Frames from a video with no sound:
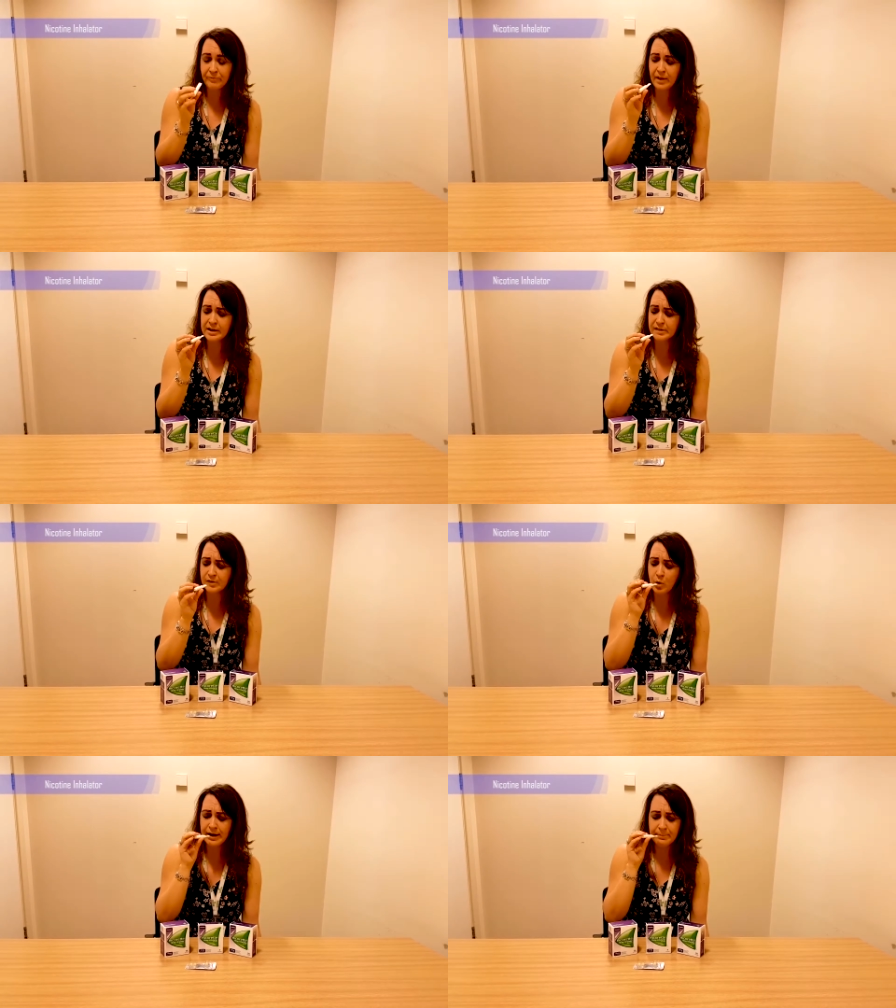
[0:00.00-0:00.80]
And it's
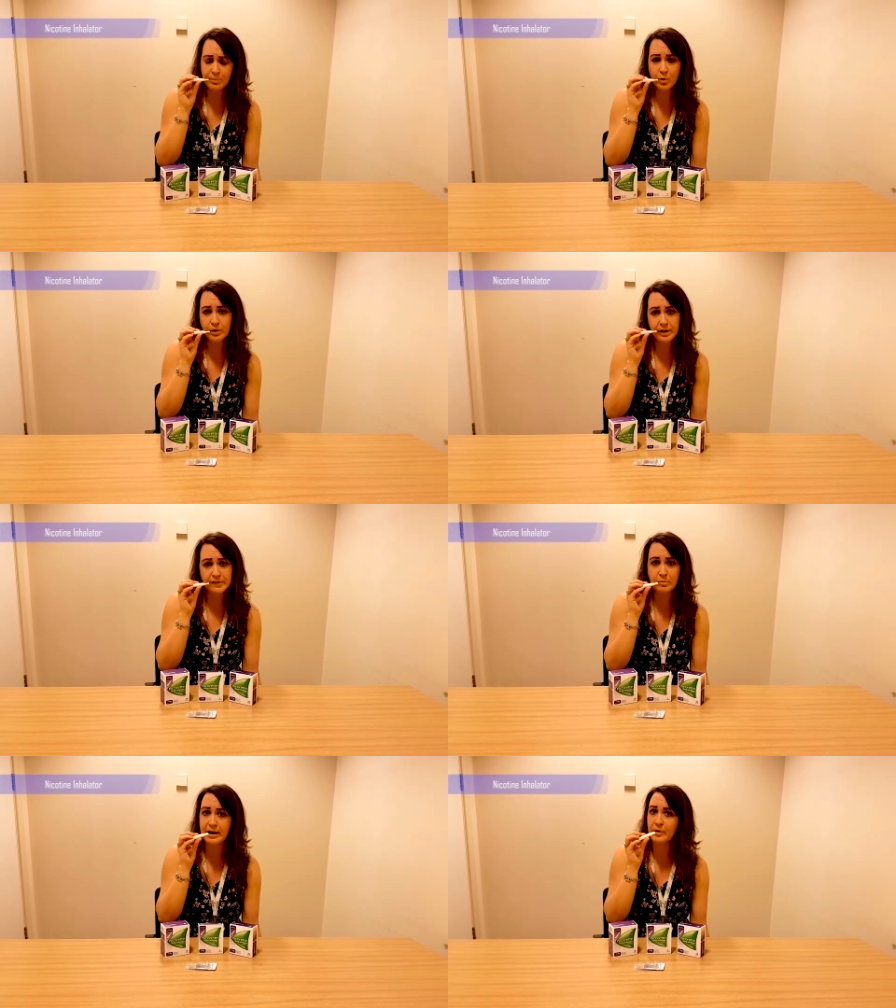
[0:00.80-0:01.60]
quite important
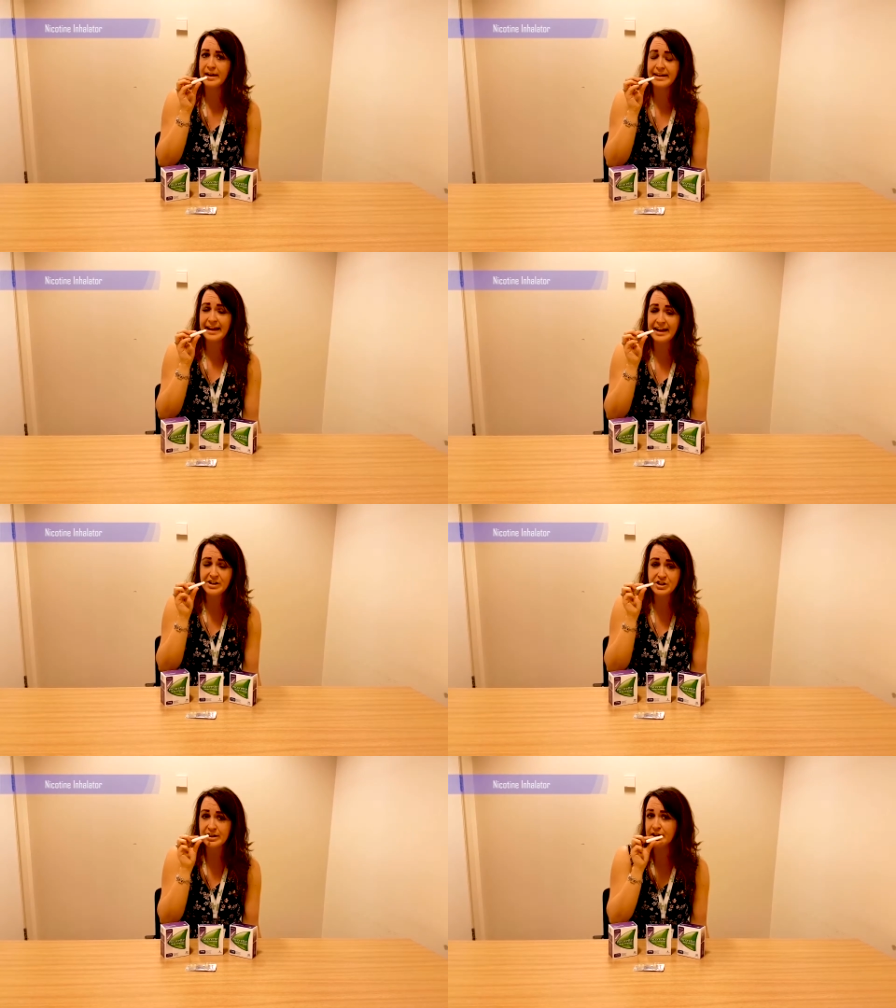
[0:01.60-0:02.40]
as well that
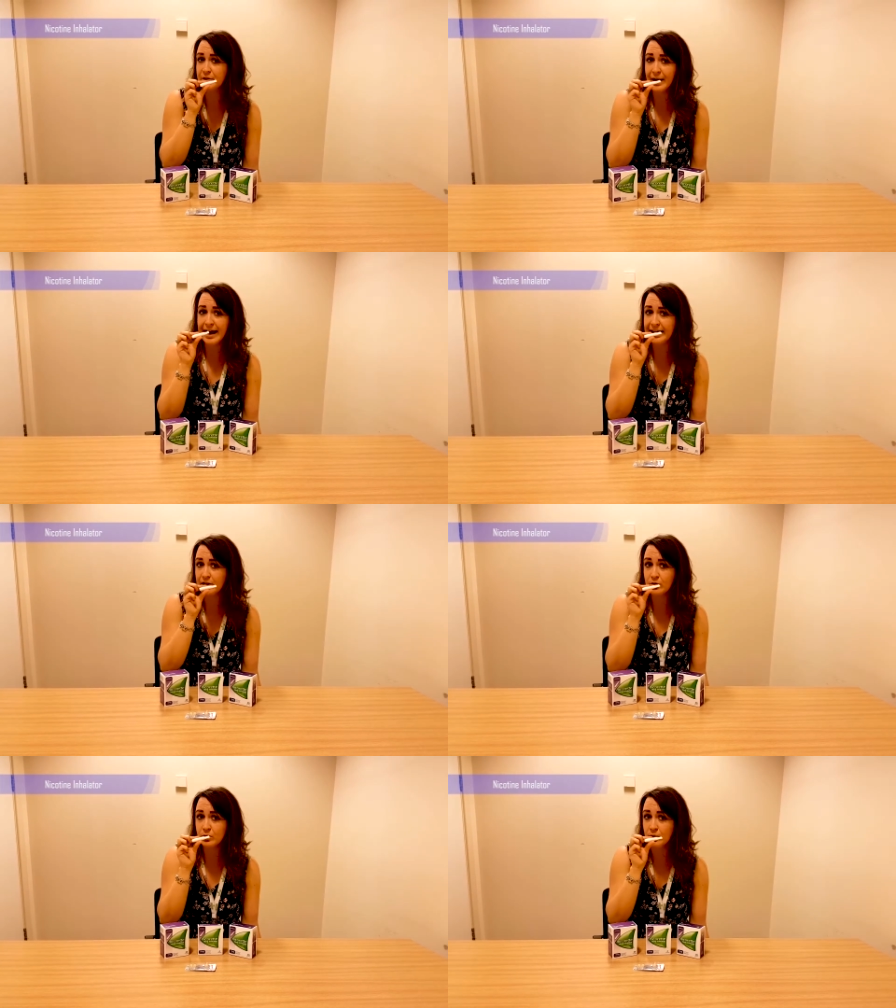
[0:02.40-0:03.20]
occasionally you
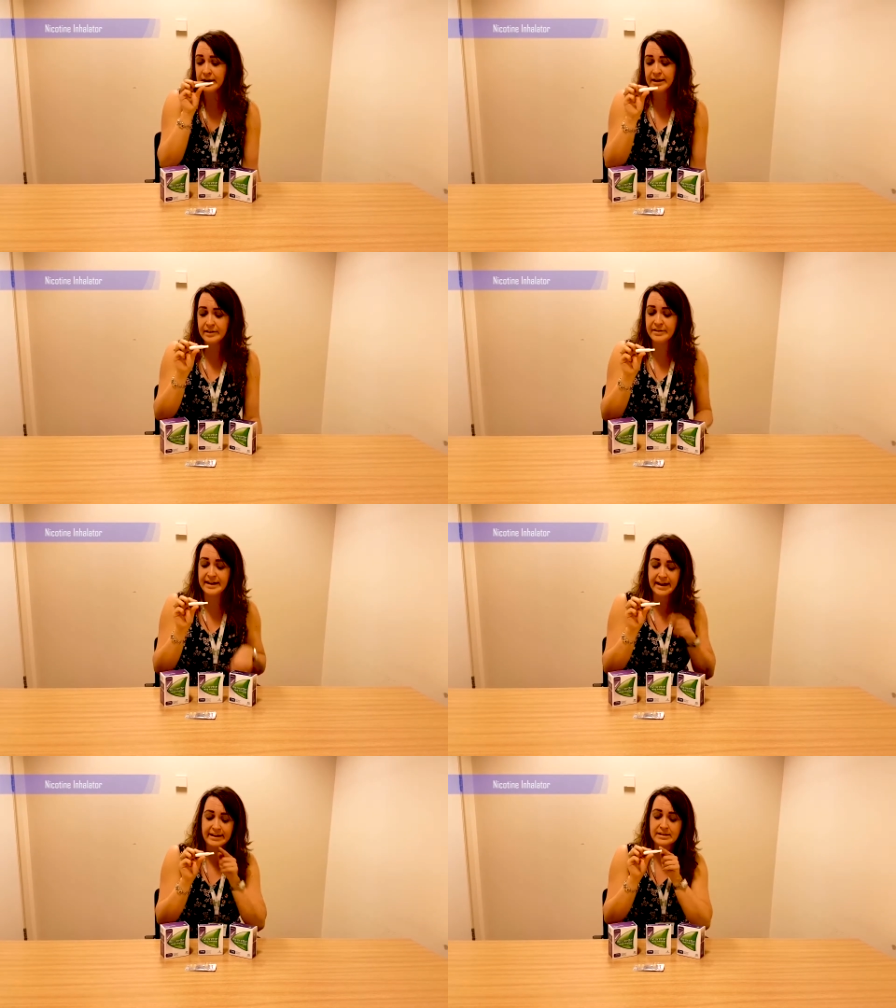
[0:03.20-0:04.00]
angle the
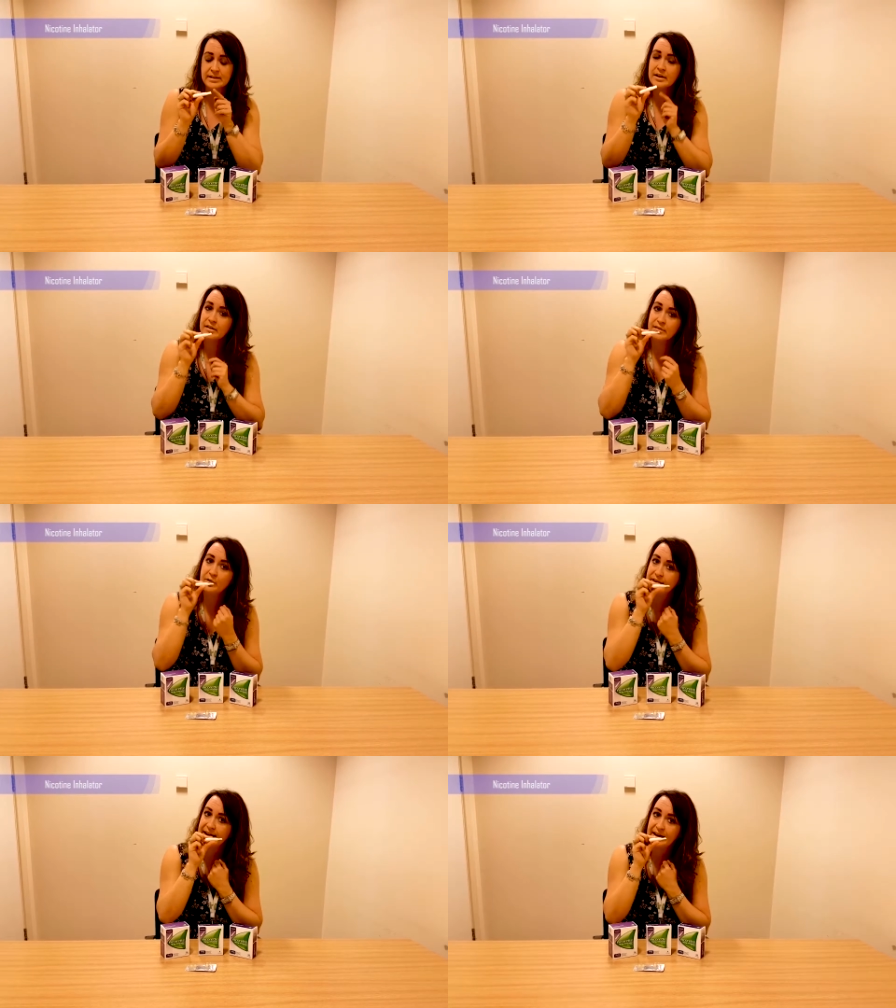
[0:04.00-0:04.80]
end so
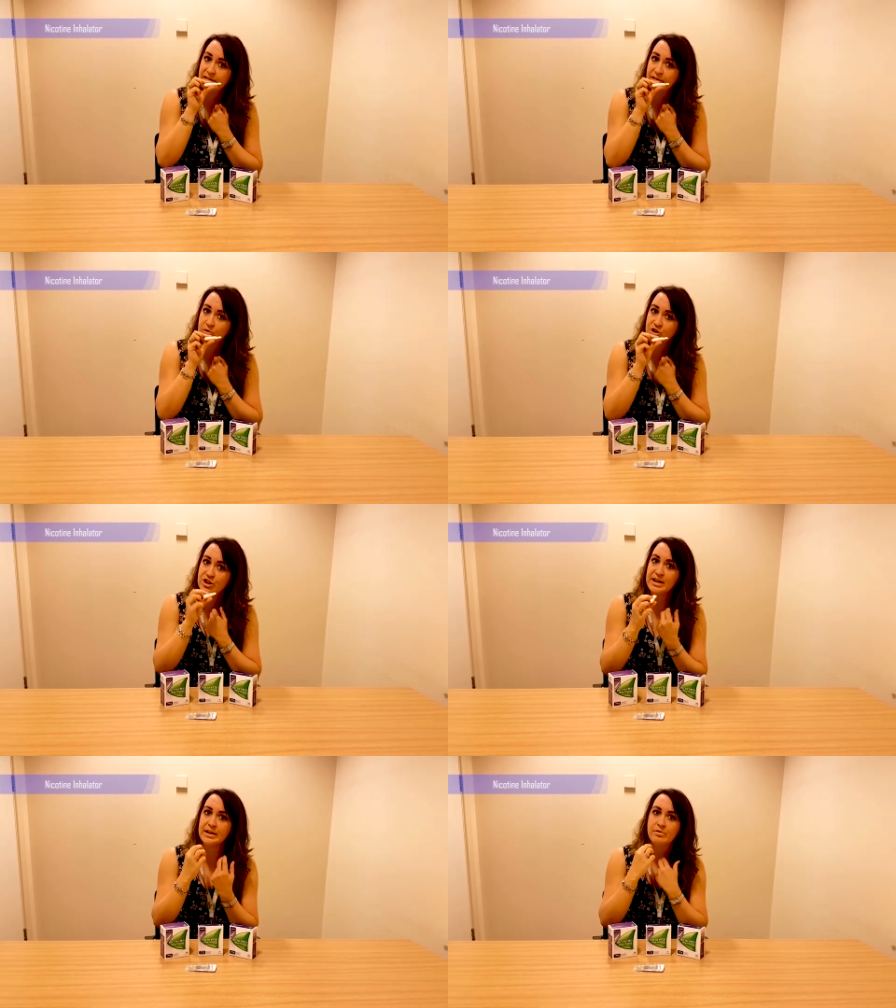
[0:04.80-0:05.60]
that it hits your
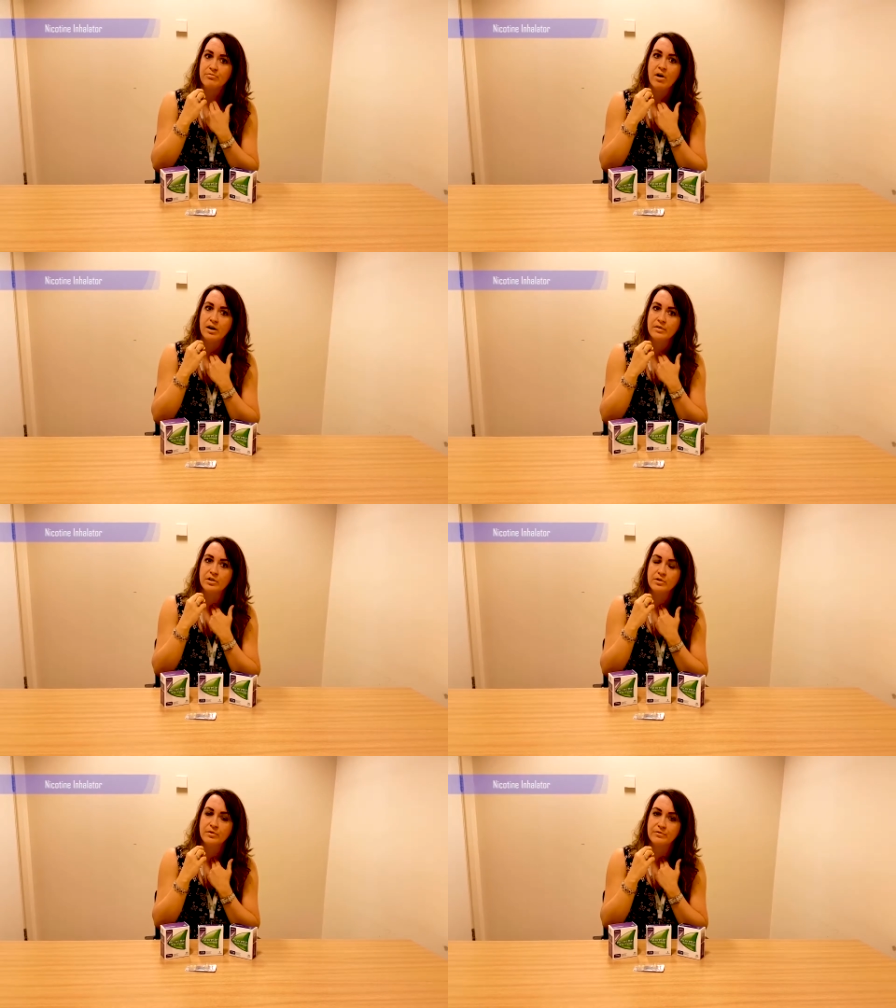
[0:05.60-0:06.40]
cheek rather than
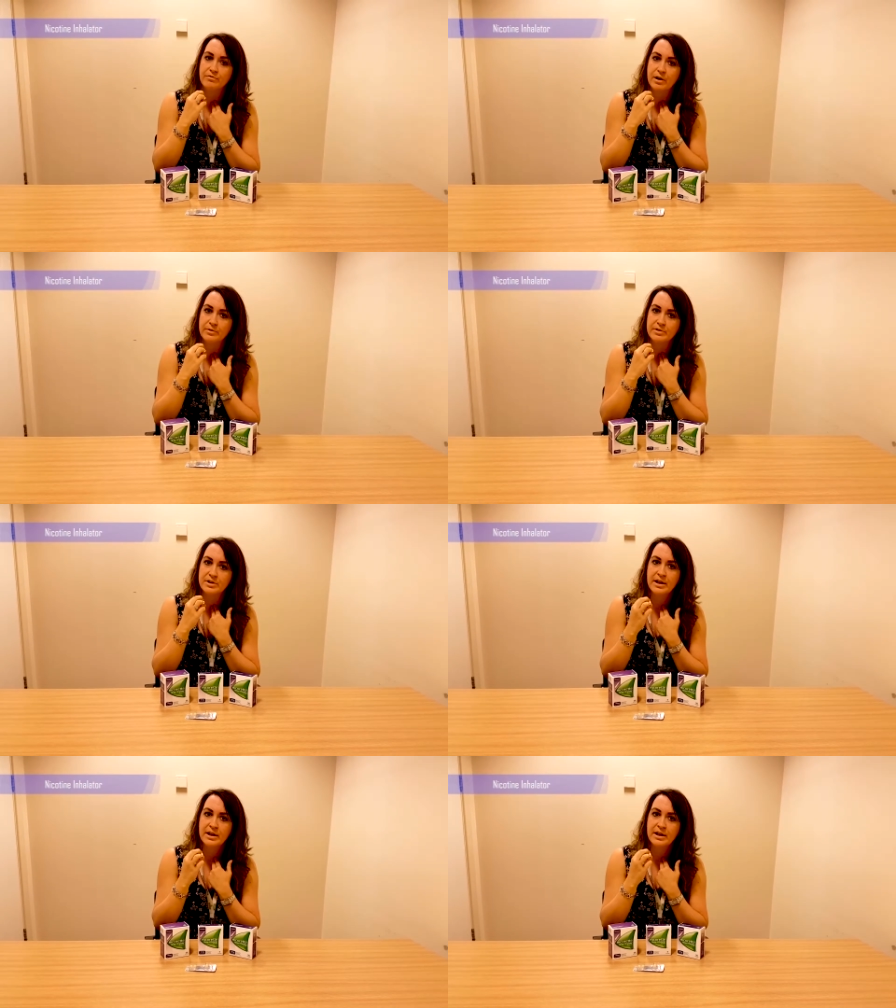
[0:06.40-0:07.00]
your throat,